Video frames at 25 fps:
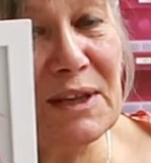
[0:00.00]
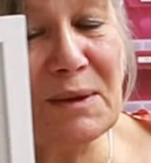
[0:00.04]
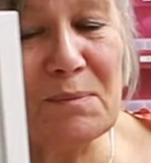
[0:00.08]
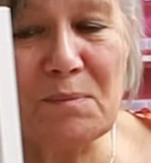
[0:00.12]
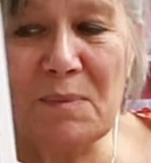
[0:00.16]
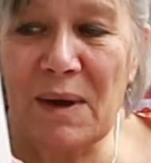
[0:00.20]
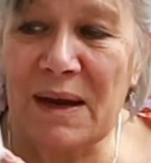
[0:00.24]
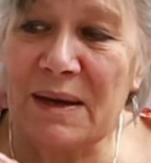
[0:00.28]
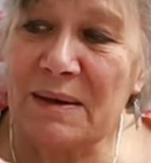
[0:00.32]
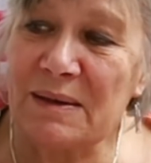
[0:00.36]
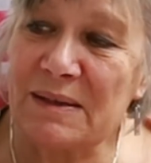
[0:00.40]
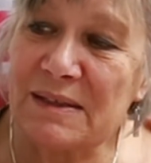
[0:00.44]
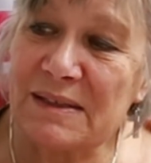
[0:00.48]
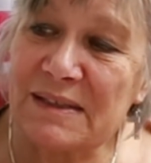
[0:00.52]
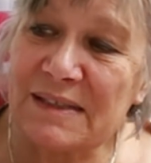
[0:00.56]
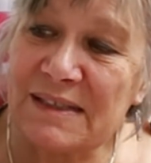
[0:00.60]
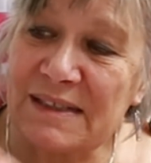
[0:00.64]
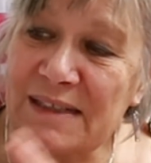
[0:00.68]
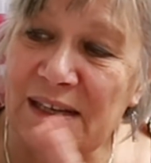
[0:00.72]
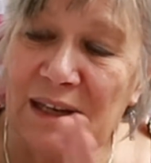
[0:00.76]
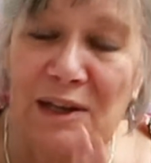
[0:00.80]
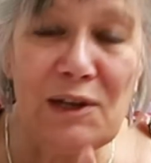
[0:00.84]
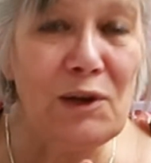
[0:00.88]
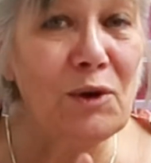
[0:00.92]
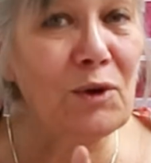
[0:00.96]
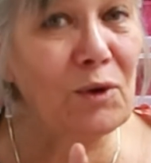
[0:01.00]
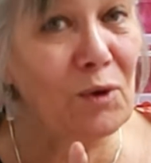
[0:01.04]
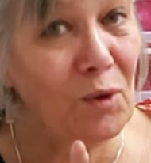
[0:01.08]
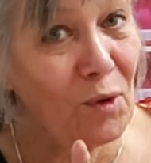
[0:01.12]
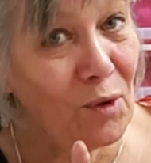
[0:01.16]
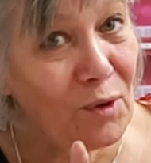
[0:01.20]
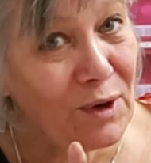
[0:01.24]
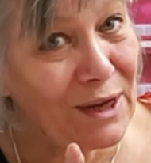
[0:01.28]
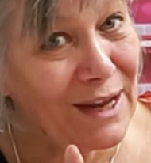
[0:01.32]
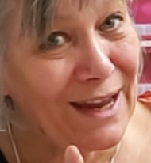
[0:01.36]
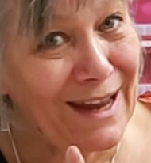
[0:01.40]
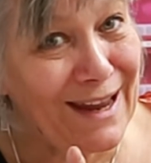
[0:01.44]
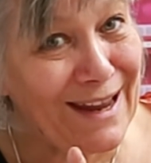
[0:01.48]
that might still look
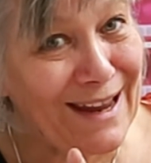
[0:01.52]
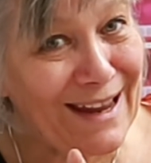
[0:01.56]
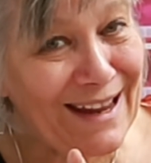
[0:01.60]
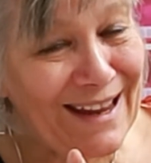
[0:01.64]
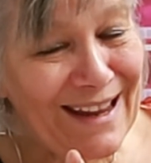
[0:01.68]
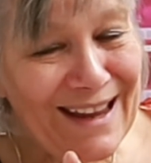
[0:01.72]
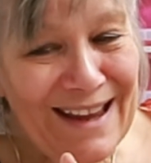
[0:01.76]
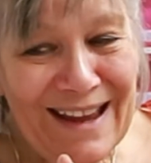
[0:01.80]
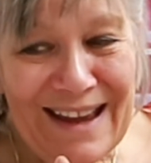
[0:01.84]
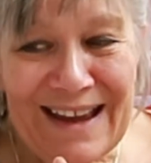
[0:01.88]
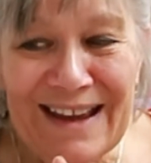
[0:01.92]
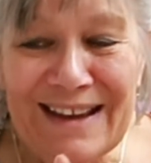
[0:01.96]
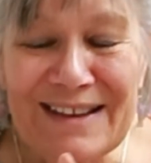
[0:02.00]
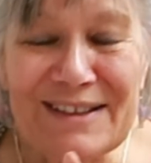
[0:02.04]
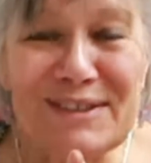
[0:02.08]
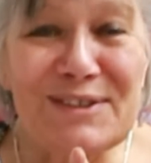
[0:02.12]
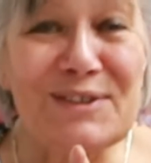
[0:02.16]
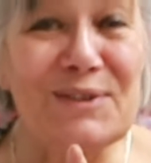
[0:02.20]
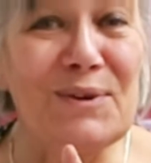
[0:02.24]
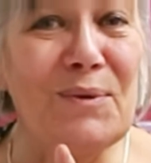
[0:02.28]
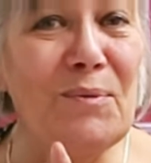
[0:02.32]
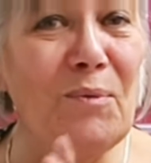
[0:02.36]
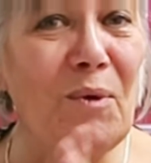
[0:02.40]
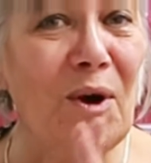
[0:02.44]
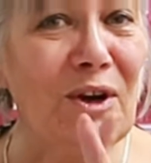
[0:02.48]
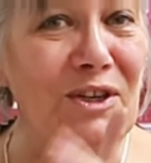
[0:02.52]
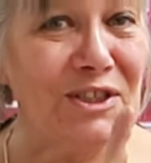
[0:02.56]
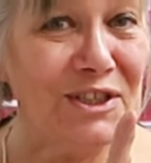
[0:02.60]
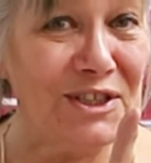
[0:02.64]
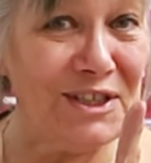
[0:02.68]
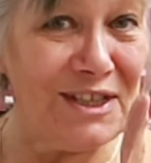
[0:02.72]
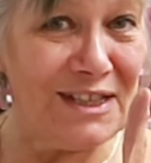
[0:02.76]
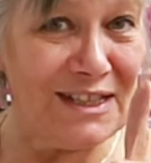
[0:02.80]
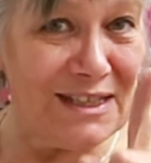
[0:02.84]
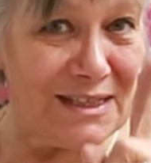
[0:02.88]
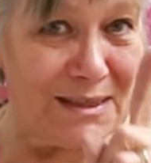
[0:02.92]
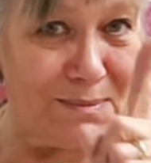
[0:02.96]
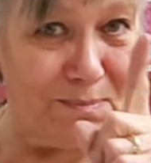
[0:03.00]
okay. So watch
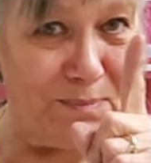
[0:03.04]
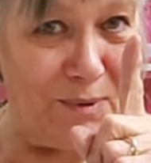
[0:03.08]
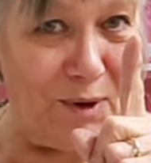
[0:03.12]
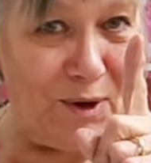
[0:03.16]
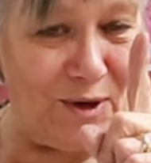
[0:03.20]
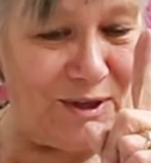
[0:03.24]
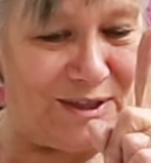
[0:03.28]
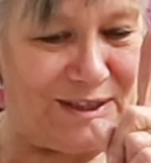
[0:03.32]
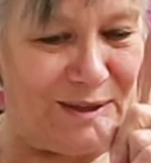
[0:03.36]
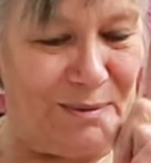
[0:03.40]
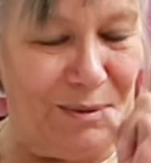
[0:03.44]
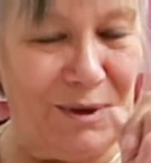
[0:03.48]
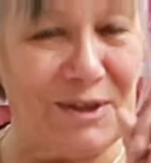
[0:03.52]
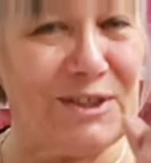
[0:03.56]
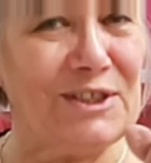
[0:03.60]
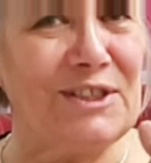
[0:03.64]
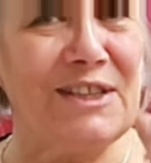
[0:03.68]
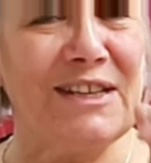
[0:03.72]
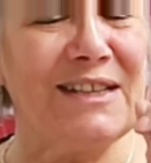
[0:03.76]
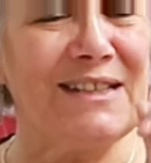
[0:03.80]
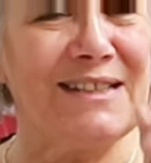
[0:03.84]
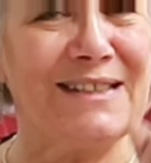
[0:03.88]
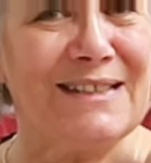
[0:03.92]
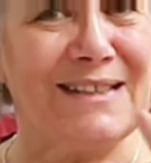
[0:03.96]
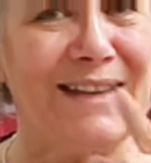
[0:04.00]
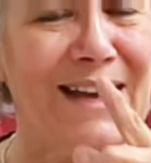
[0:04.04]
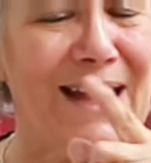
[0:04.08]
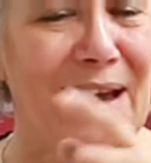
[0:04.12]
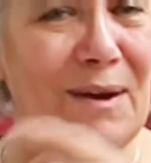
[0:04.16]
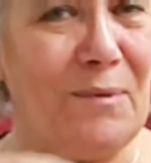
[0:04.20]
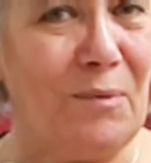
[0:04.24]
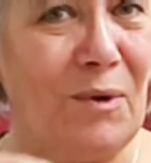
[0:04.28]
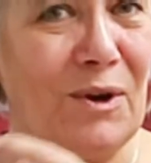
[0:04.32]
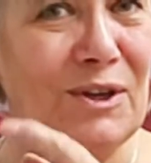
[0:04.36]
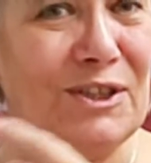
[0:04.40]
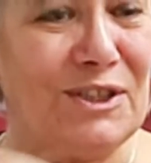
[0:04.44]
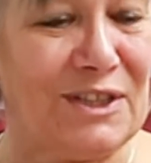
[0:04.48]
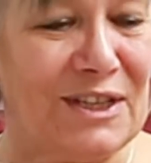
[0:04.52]
this spot, watch this,
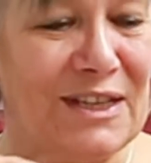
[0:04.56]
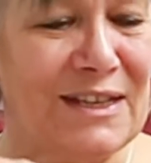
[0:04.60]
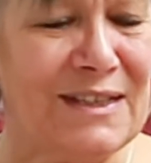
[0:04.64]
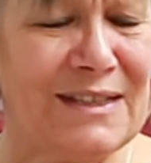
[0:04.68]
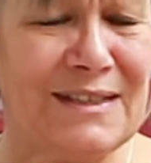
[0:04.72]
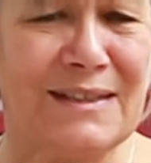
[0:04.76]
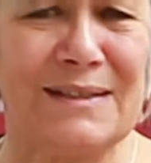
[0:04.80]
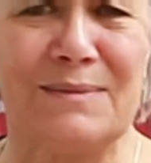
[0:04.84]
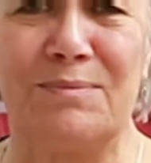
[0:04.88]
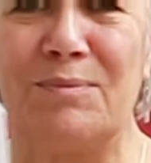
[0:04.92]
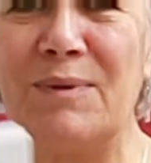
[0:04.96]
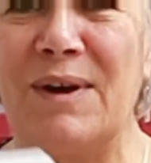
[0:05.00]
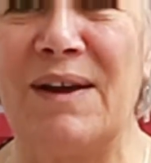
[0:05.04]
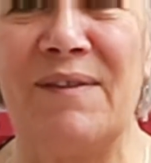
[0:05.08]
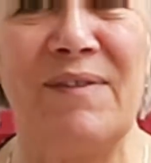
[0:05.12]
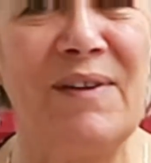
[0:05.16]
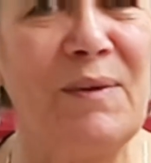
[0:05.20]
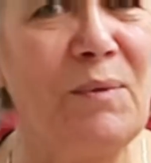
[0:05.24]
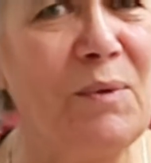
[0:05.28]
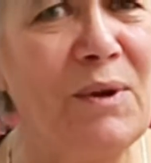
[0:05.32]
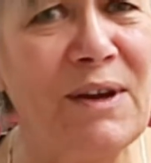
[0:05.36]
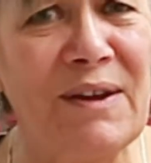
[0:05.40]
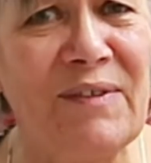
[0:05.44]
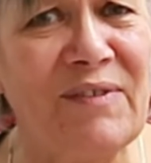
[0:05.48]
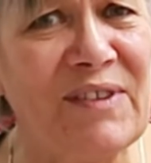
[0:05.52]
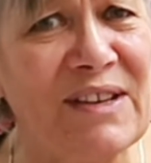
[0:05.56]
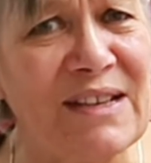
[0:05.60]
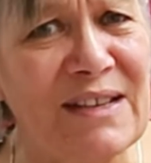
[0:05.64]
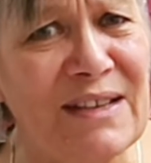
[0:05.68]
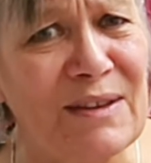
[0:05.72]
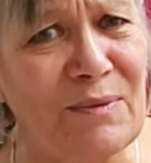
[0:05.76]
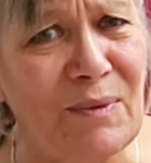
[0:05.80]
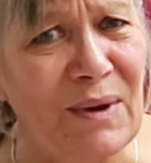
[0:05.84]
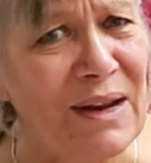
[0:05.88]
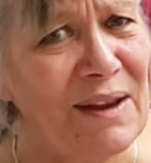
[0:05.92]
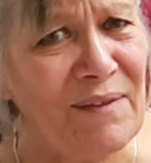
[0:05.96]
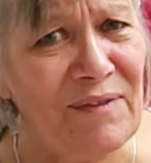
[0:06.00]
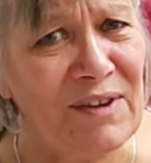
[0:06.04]

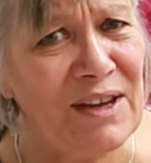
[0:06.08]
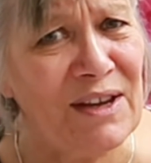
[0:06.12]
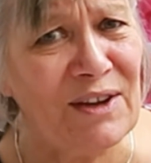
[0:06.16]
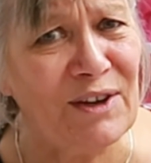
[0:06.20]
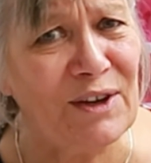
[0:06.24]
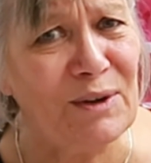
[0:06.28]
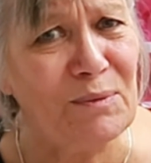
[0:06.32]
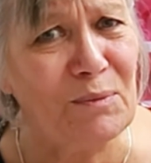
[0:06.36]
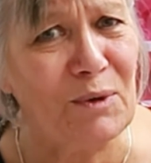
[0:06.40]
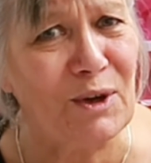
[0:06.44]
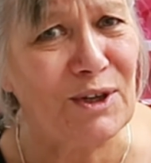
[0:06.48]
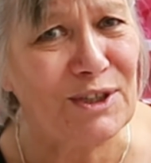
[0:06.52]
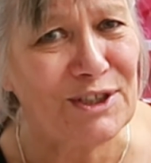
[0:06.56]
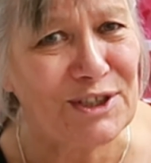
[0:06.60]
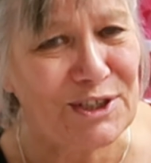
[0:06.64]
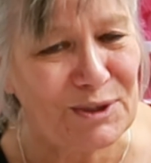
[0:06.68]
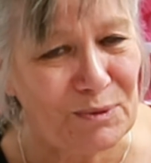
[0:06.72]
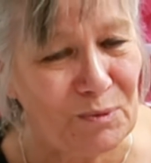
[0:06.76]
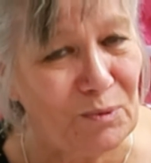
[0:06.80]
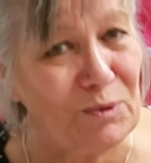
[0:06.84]
whatever you gotta watch,